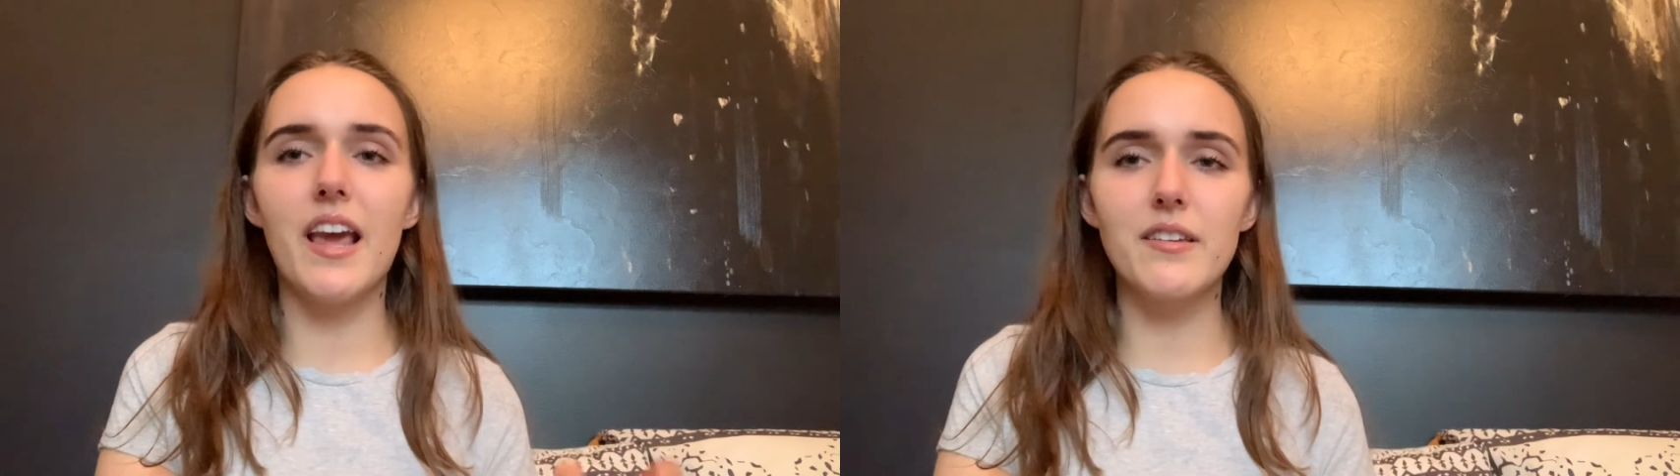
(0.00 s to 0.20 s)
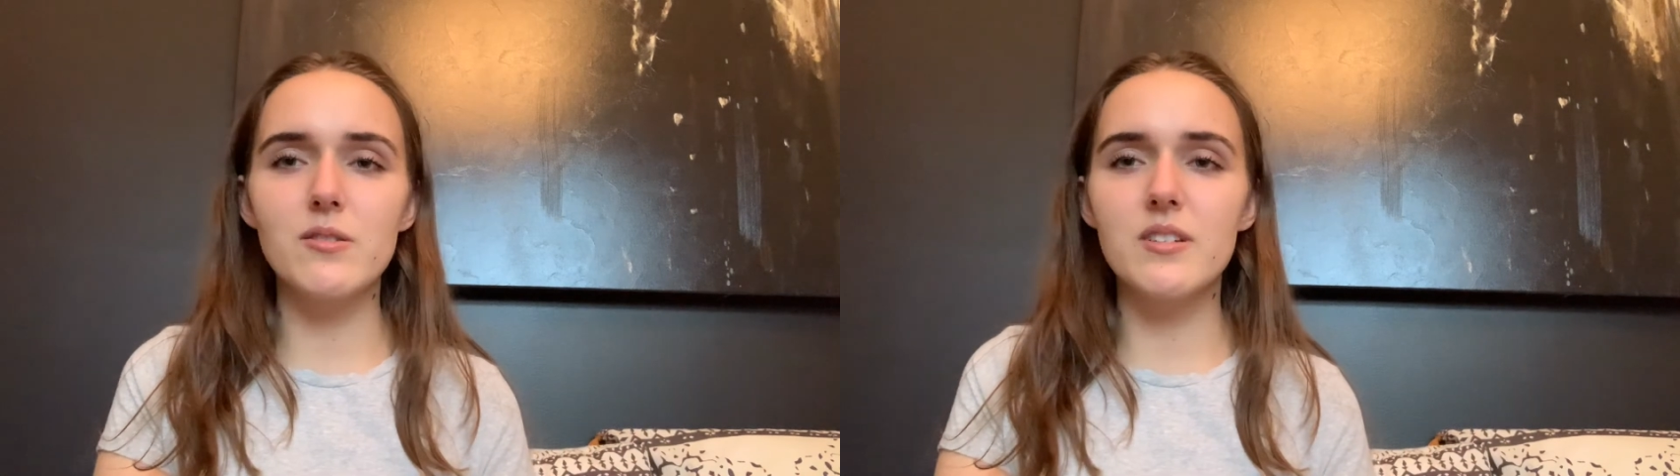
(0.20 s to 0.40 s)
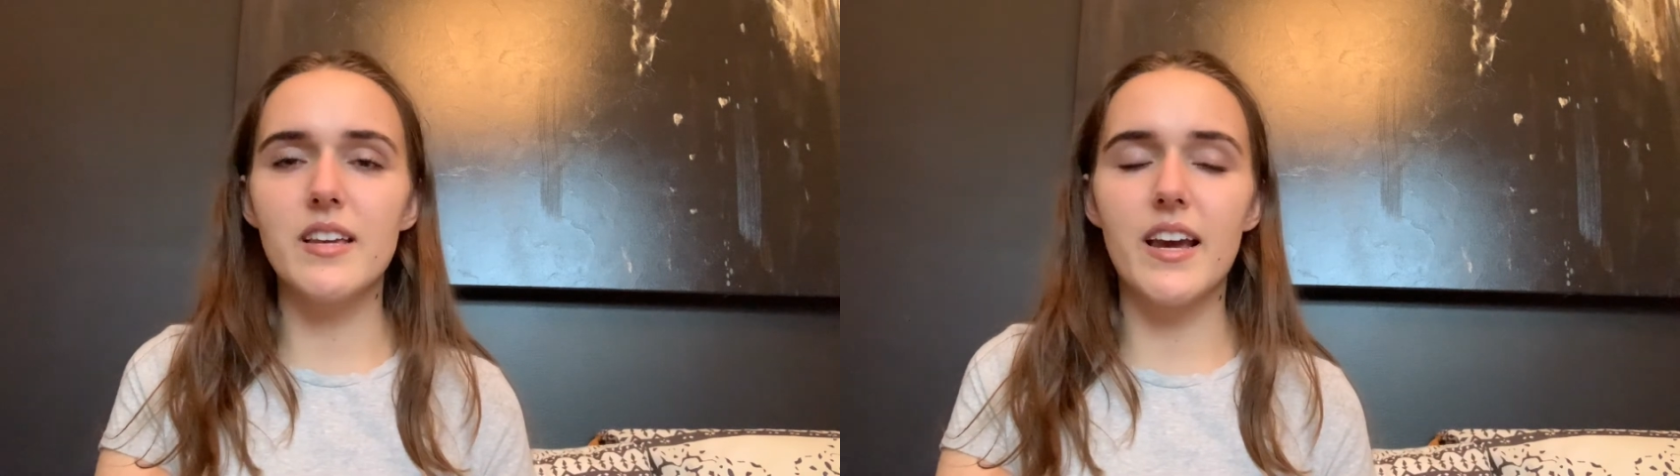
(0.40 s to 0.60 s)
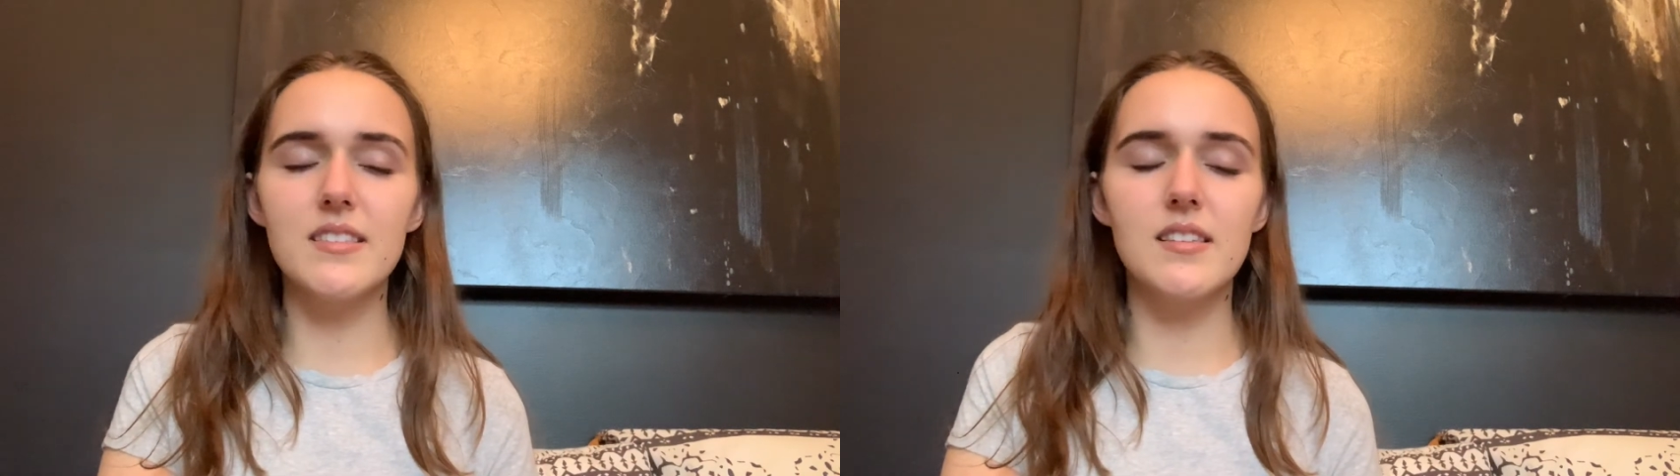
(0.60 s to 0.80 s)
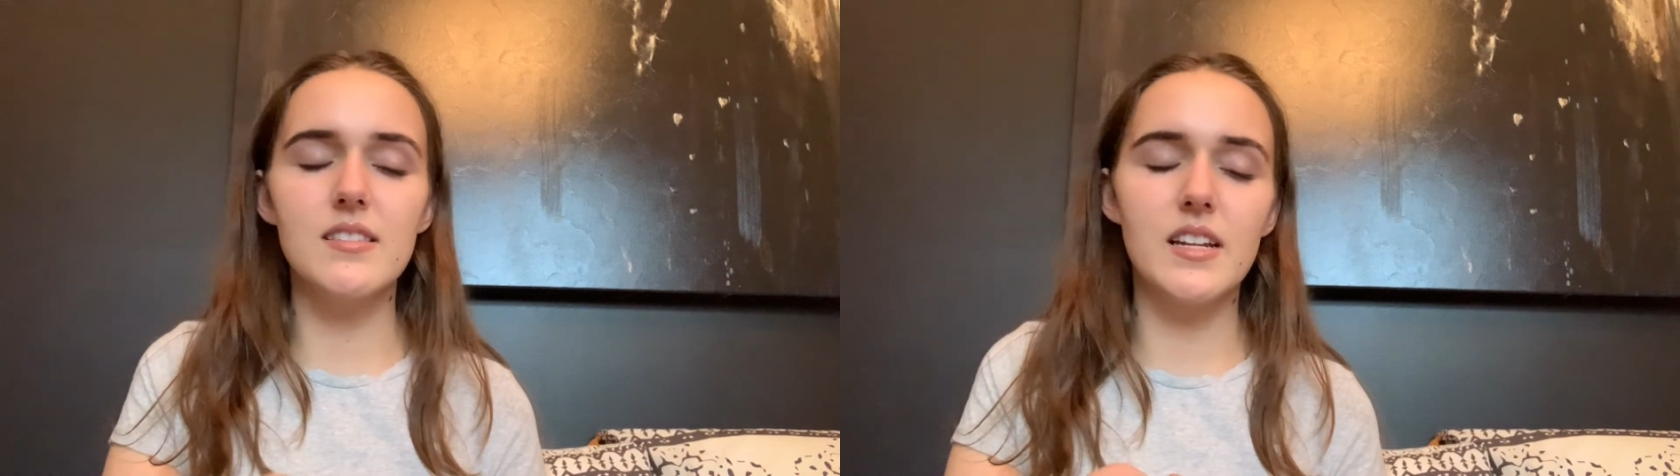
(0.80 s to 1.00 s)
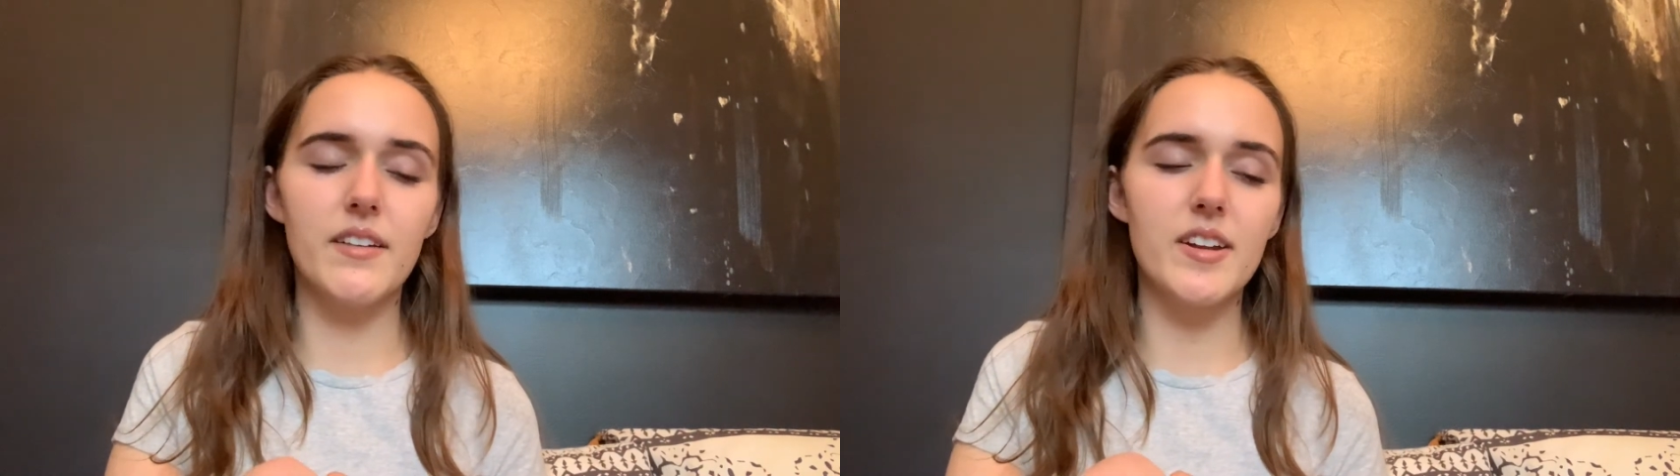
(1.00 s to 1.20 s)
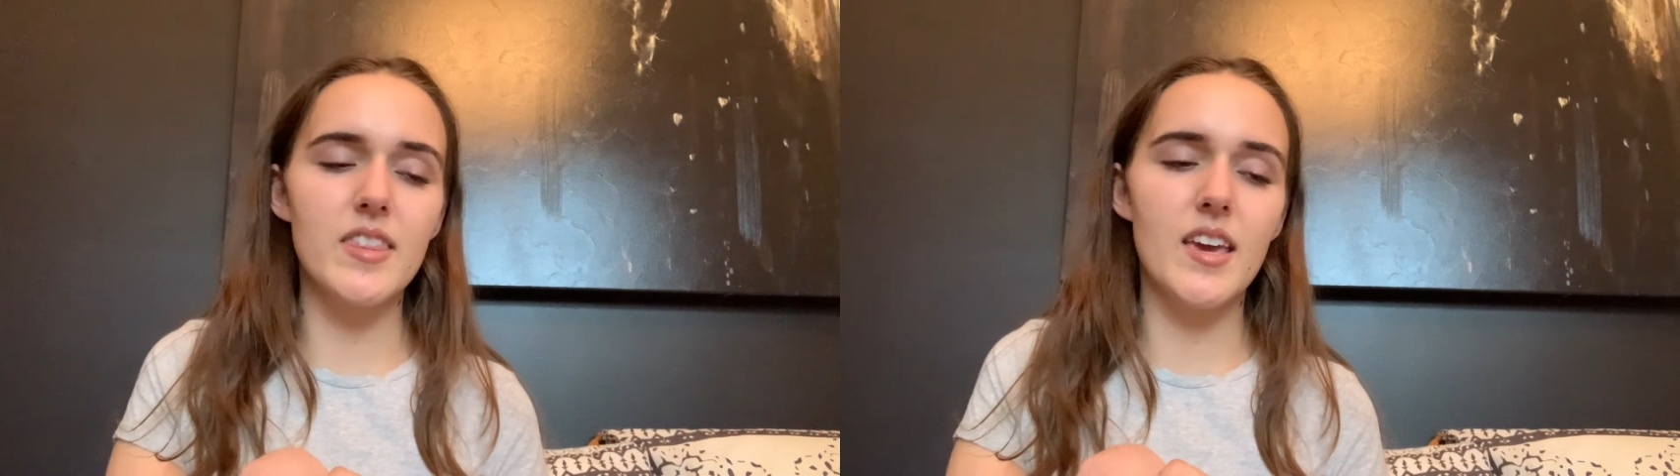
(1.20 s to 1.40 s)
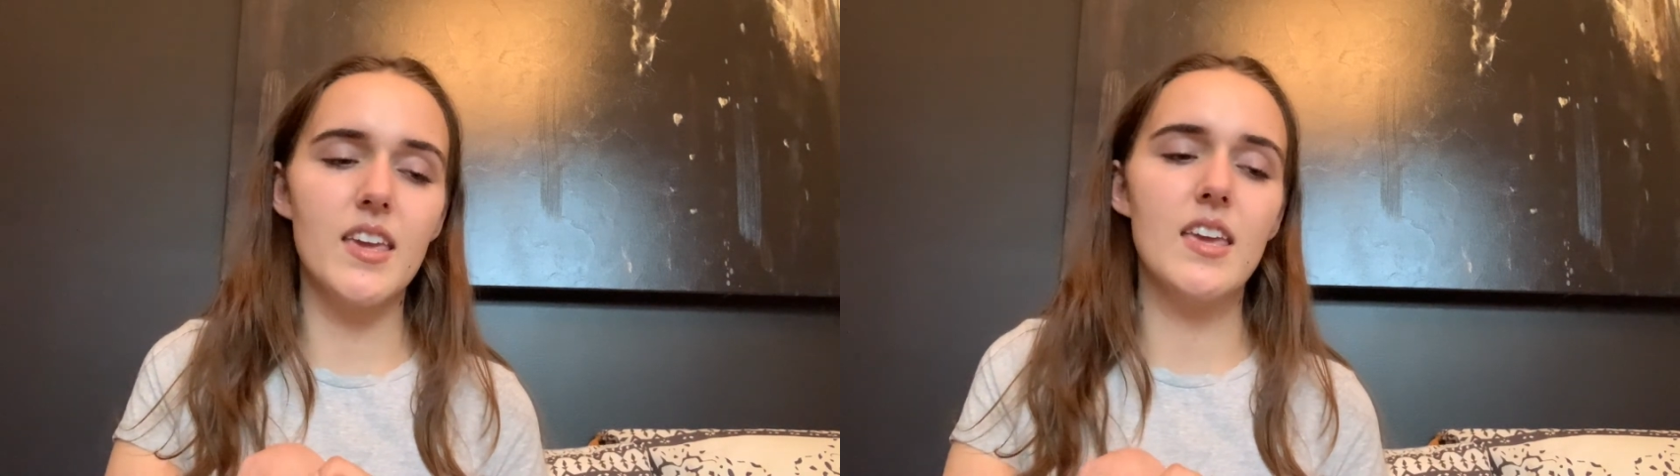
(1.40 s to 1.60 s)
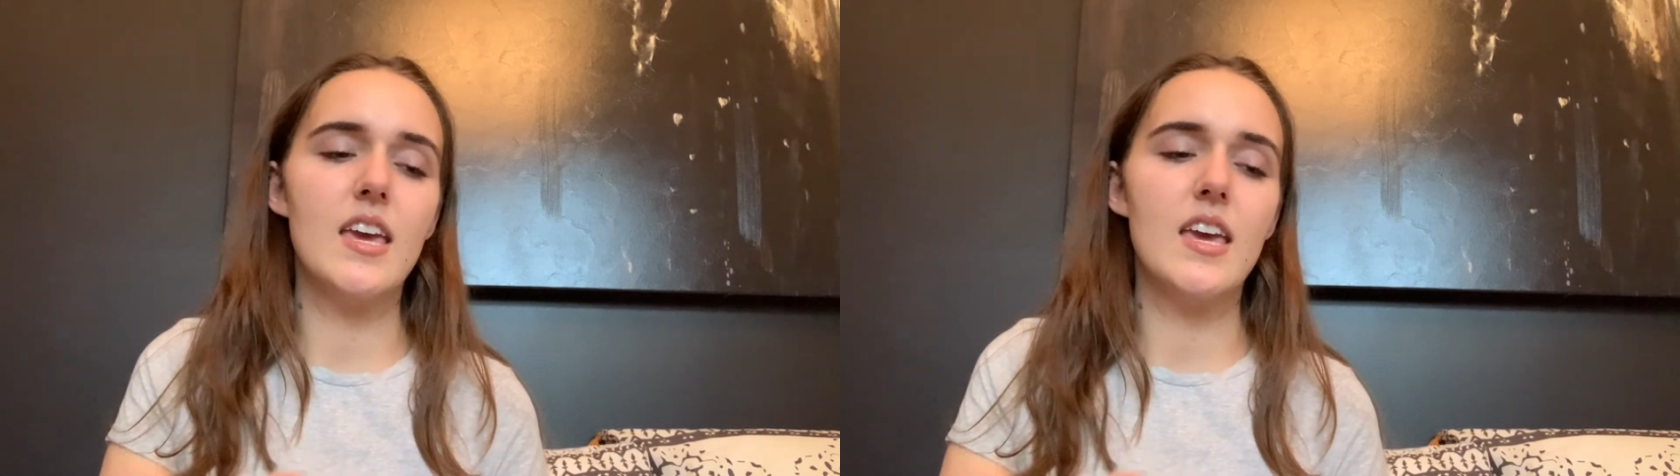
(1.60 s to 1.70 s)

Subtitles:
exercises and everything.